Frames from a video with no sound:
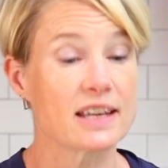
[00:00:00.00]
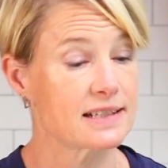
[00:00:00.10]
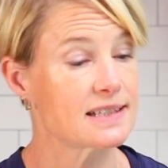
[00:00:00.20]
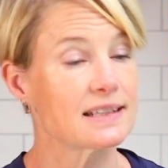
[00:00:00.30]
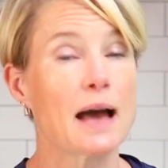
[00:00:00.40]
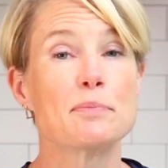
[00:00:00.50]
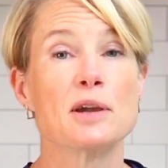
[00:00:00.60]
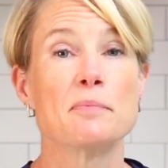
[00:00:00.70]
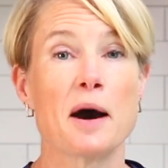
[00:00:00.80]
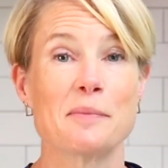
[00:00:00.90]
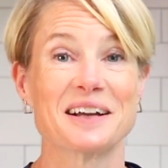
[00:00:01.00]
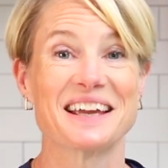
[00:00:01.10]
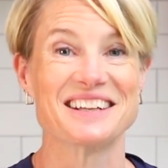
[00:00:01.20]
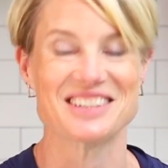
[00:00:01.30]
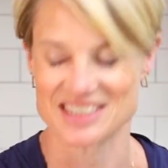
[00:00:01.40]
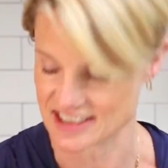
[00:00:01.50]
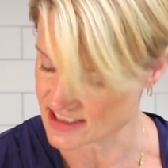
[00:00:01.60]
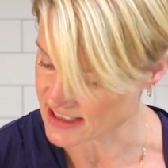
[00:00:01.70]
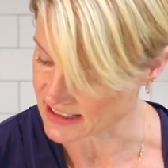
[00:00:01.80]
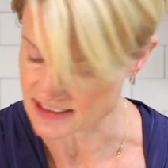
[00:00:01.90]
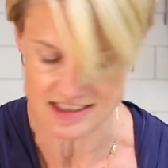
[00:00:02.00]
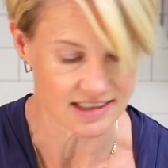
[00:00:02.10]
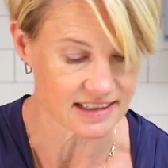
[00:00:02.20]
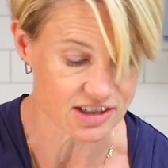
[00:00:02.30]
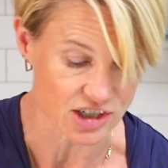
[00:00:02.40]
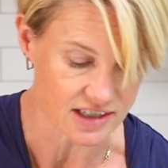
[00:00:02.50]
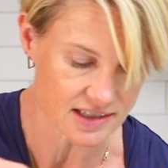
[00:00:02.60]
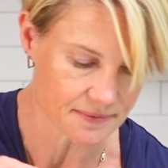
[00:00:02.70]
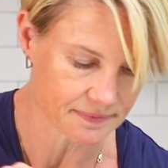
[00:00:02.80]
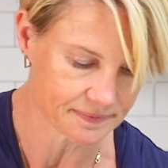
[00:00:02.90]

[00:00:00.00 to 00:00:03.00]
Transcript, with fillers: this slap your mama Cajun seasoning. It's delicious.